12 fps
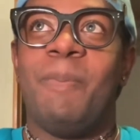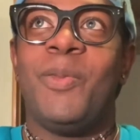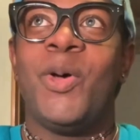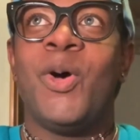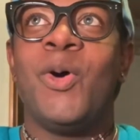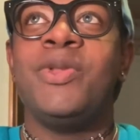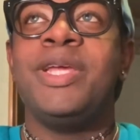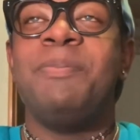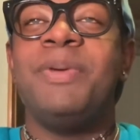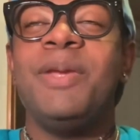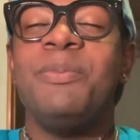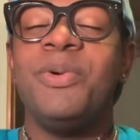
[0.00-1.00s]
only
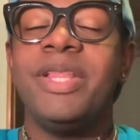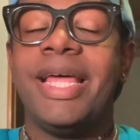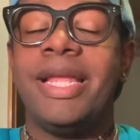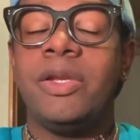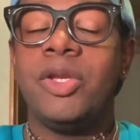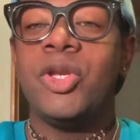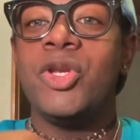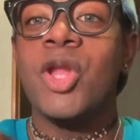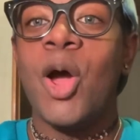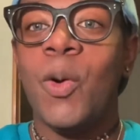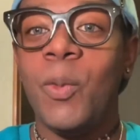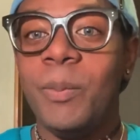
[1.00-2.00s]
people that
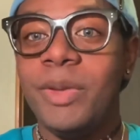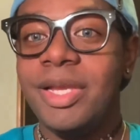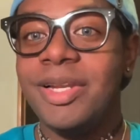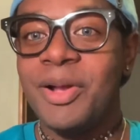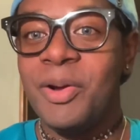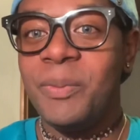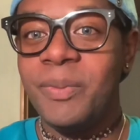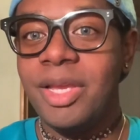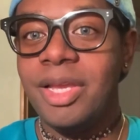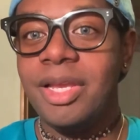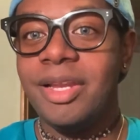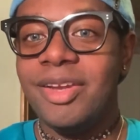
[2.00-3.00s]
know me
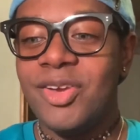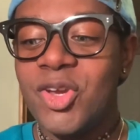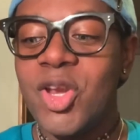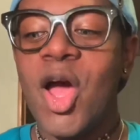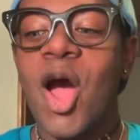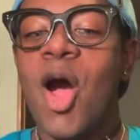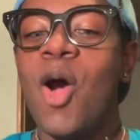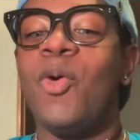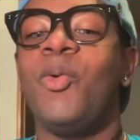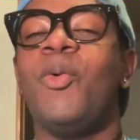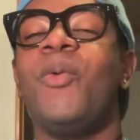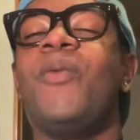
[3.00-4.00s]

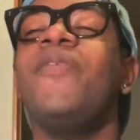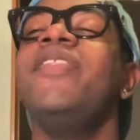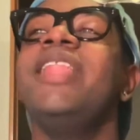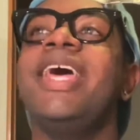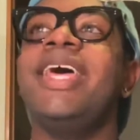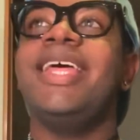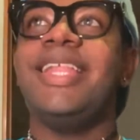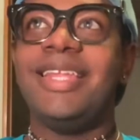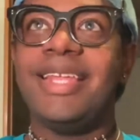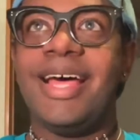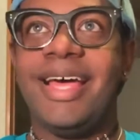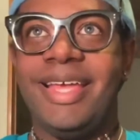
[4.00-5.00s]
know that,
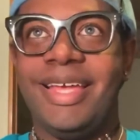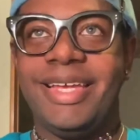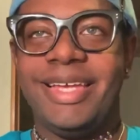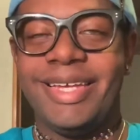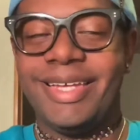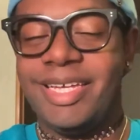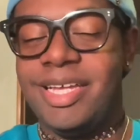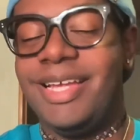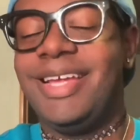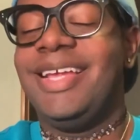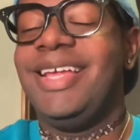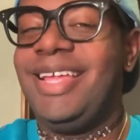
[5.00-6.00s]
like,
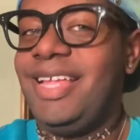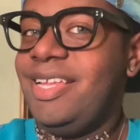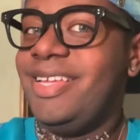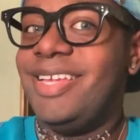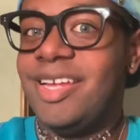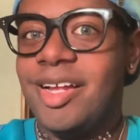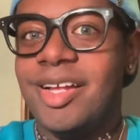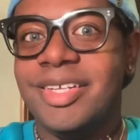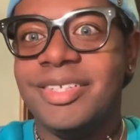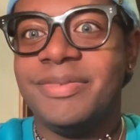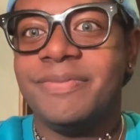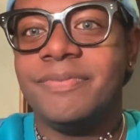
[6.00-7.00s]

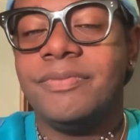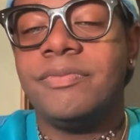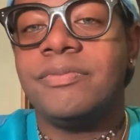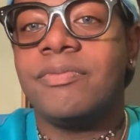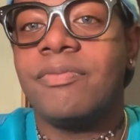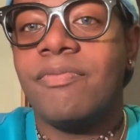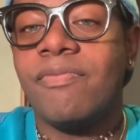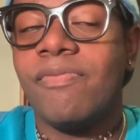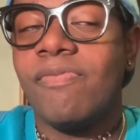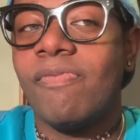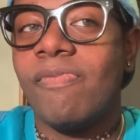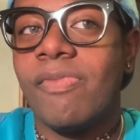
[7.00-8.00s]
yeah.
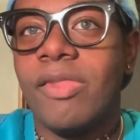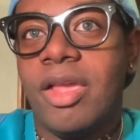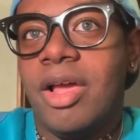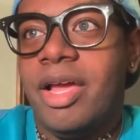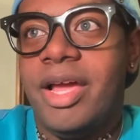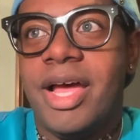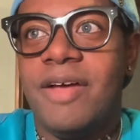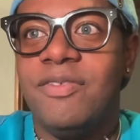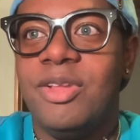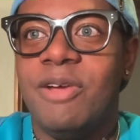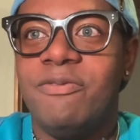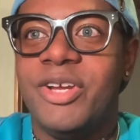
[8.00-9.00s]
Like, I've
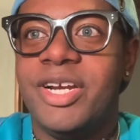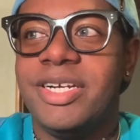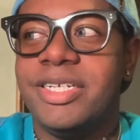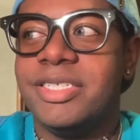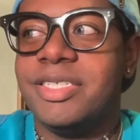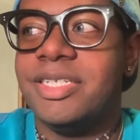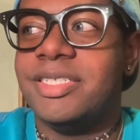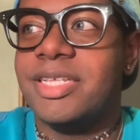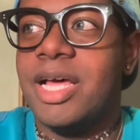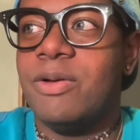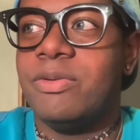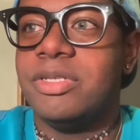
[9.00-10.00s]
loved her since
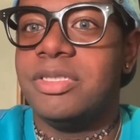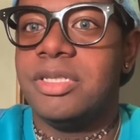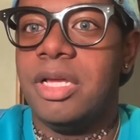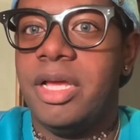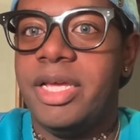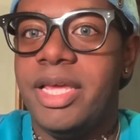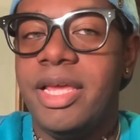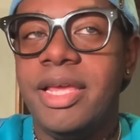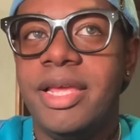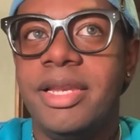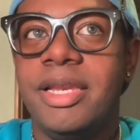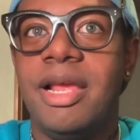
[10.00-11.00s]
I was a kid.